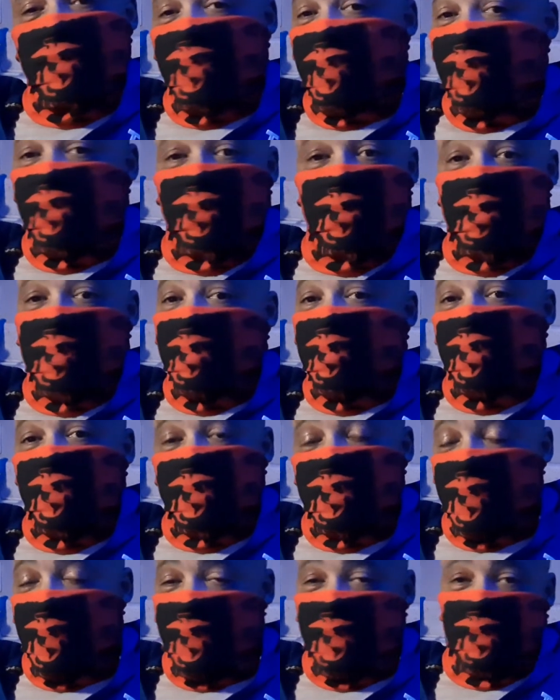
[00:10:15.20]
I don't remember
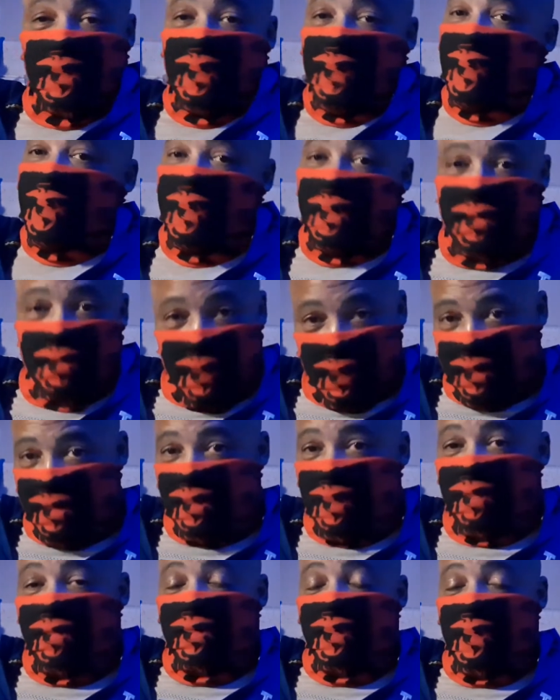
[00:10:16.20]
exactly. Out of like
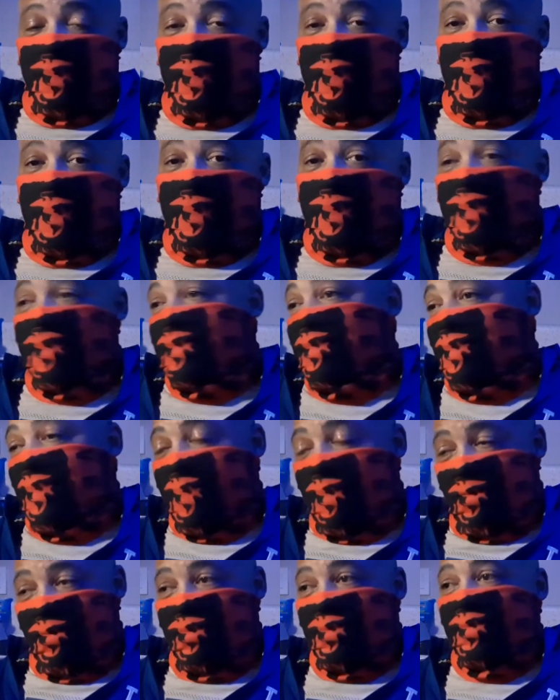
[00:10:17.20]
70 guys, I
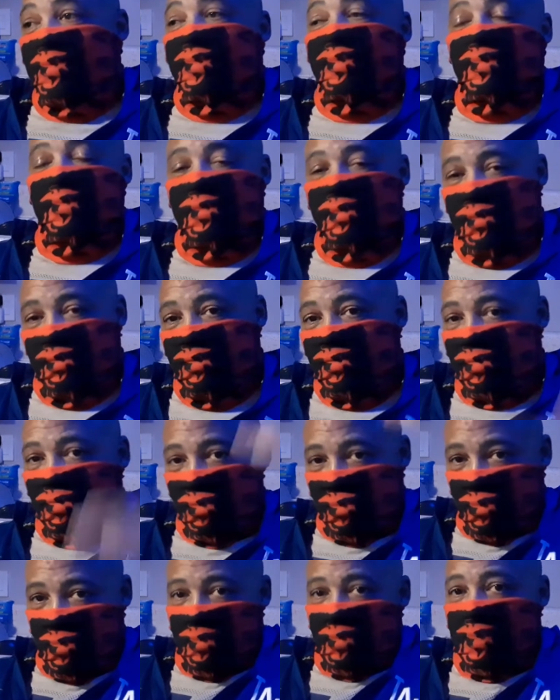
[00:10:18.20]
was
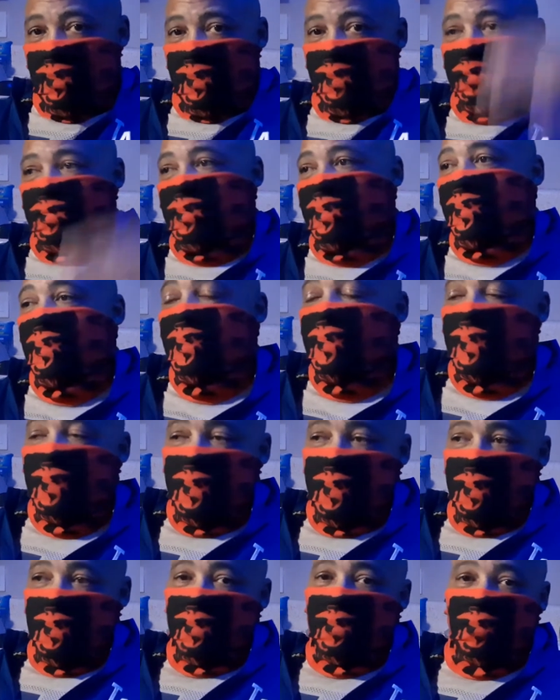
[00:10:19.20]
up
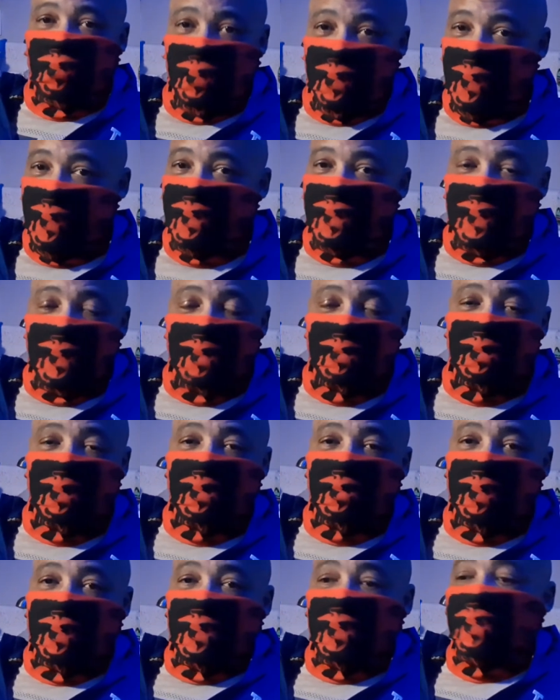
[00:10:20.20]
with that 9
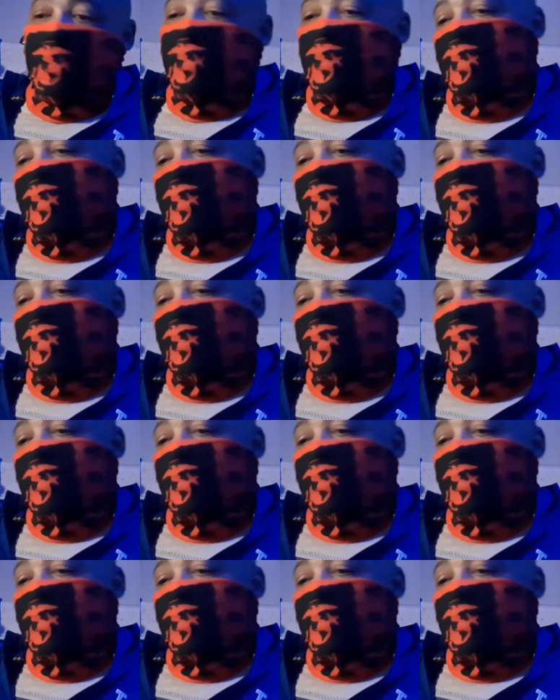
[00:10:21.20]
millimeter.